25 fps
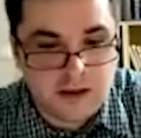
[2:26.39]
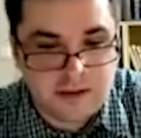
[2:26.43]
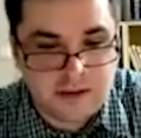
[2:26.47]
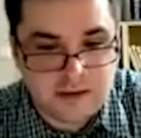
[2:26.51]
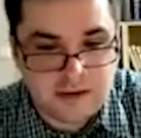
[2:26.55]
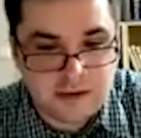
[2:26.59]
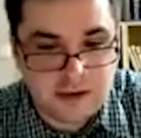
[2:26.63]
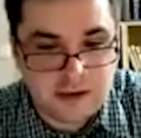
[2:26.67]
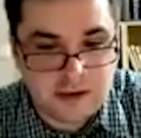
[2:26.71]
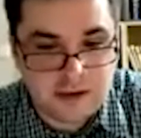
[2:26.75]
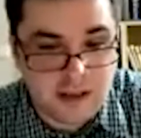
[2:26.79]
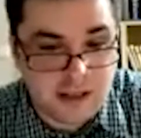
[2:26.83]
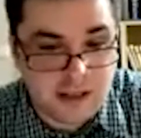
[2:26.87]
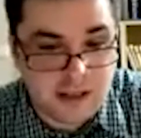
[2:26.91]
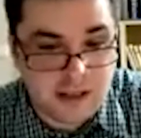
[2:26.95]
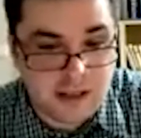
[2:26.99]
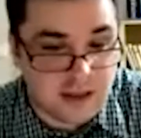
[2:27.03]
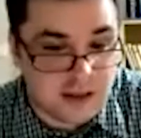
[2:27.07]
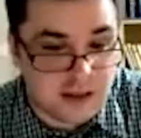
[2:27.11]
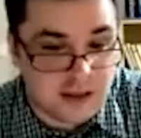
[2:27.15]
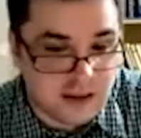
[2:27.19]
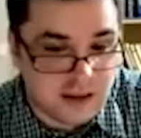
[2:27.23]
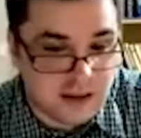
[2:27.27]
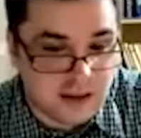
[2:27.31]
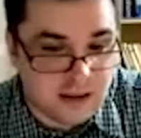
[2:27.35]
And
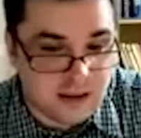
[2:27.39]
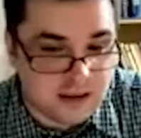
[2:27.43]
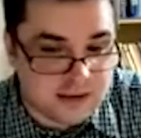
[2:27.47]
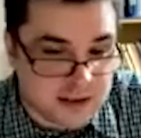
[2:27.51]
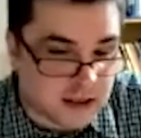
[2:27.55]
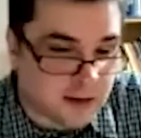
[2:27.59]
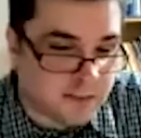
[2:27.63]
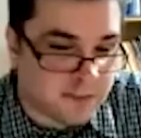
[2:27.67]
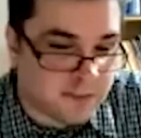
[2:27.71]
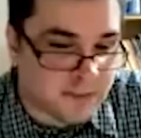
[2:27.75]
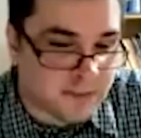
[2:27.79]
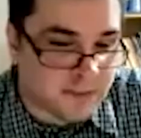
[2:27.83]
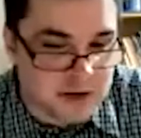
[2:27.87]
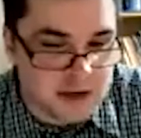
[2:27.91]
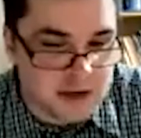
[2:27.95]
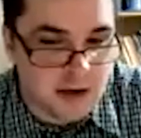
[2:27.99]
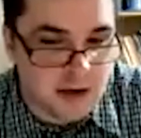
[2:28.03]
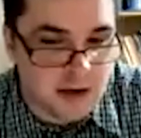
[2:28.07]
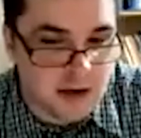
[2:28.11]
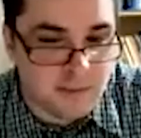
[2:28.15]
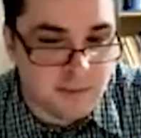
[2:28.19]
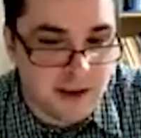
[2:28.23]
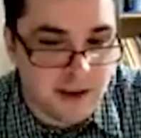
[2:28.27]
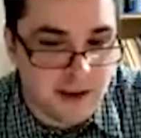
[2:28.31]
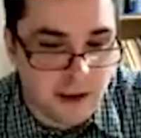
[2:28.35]
in such a position,
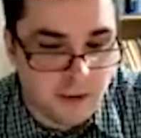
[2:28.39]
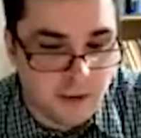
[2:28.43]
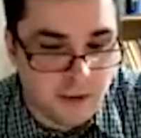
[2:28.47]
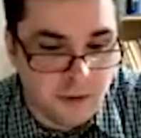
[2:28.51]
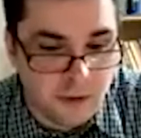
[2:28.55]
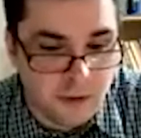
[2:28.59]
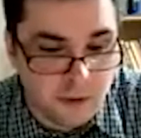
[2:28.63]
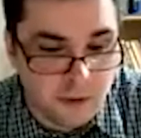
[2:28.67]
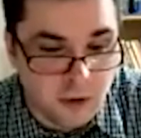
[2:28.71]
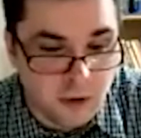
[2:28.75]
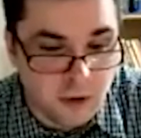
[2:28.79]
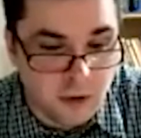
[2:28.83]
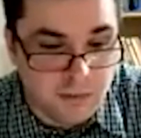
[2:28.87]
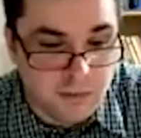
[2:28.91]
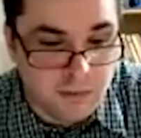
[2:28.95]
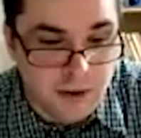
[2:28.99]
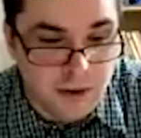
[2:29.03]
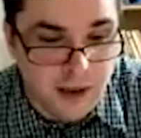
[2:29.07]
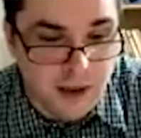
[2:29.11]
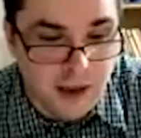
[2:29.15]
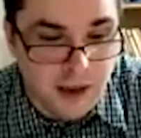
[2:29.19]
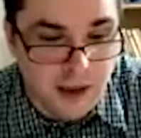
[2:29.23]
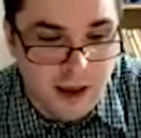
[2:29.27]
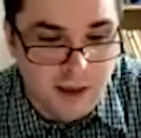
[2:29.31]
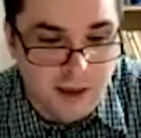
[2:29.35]
Black will not be
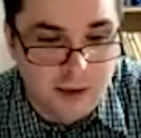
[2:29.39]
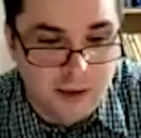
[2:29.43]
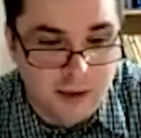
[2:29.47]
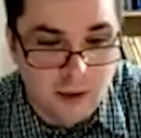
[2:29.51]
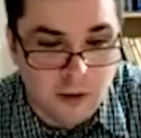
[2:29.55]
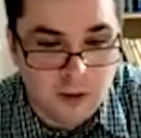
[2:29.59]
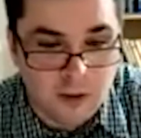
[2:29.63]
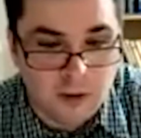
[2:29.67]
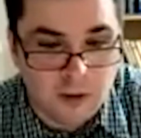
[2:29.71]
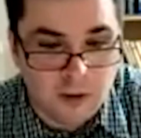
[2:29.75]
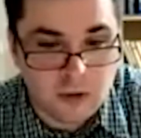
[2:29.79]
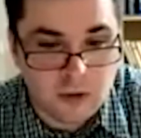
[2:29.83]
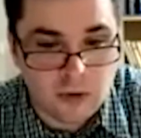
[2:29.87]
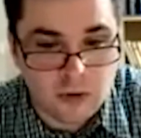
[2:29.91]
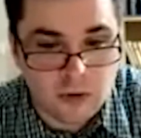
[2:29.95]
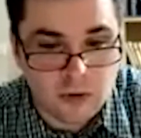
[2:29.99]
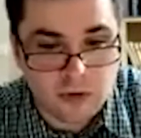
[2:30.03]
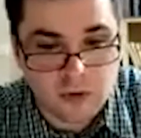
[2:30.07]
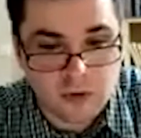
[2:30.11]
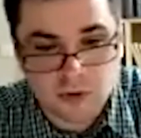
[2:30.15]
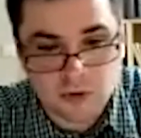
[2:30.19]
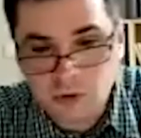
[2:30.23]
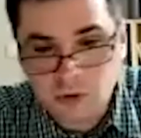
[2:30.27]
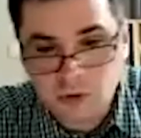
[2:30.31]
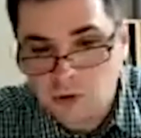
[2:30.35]
able
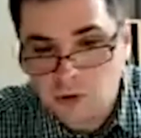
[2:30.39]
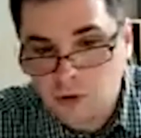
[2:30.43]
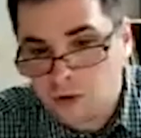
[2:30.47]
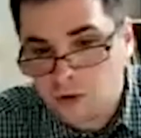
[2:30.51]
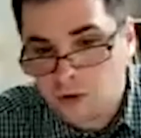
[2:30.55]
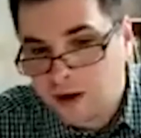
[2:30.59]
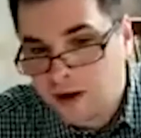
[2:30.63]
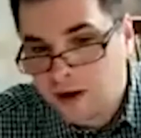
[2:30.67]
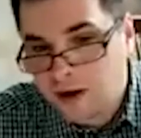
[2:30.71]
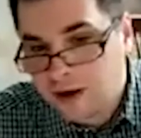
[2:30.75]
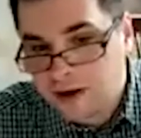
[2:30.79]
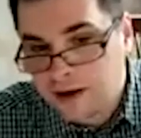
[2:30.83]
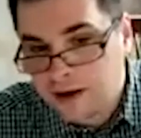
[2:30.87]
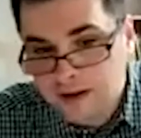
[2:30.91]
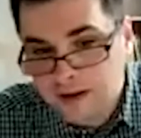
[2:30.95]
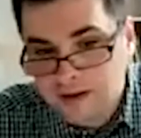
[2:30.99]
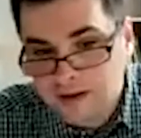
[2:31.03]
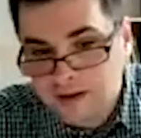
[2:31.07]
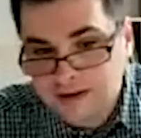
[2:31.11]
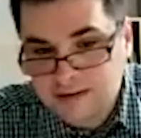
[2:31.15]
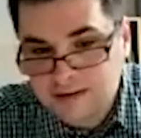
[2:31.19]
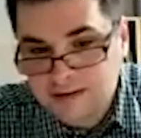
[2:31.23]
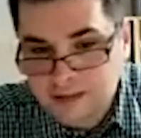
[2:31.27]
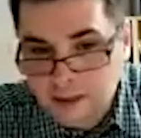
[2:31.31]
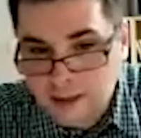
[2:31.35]
to
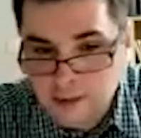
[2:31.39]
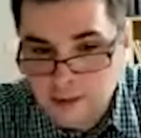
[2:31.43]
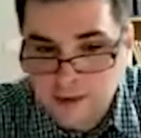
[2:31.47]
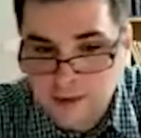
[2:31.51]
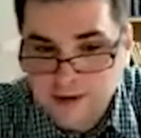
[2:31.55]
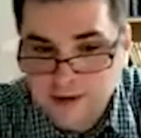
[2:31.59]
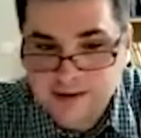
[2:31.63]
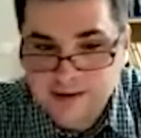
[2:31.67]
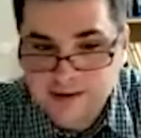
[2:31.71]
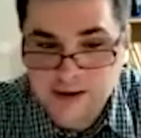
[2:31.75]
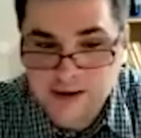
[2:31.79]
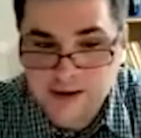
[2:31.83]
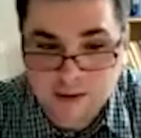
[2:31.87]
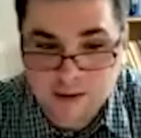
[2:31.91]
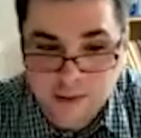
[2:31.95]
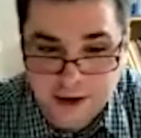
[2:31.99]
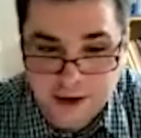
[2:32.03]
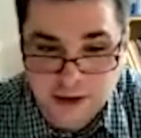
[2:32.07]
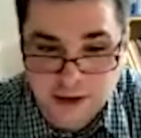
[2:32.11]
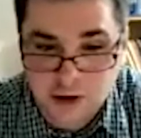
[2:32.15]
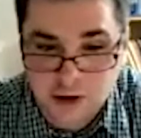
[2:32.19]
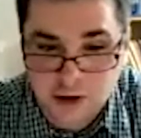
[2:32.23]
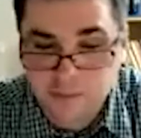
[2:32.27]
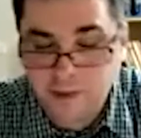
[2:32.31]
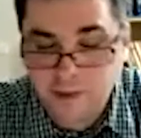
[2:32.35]
stabilize the structure
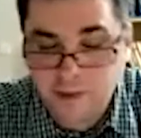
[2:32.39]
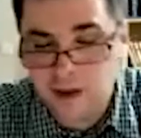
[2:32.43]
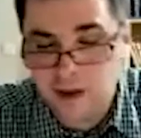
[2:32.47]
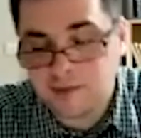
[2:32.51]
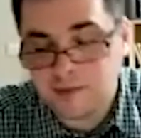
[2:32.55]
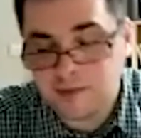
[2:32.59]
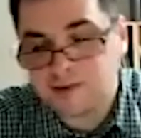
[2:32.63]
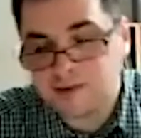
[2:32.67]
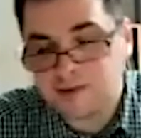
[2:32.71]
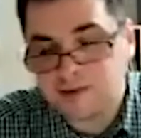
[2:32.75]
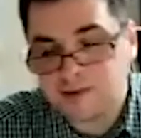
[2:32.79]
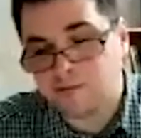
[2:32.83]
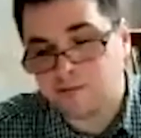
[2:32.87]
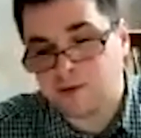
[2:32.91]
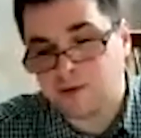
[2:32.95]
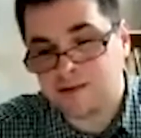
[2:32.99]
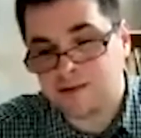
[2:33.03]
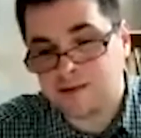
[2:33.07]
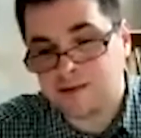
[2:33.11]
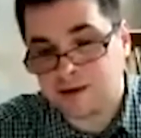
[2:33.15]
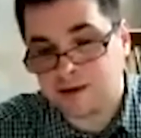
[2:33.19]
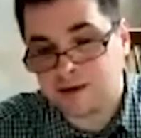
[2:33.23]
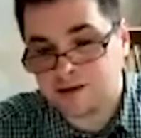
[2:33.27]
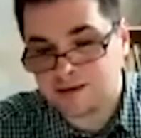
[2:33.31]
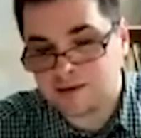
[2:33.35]
by means of
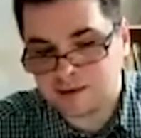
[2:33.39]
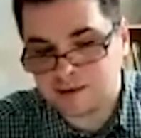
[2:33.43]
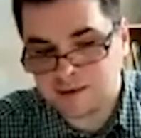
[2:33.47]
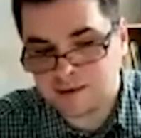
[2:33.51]
b6.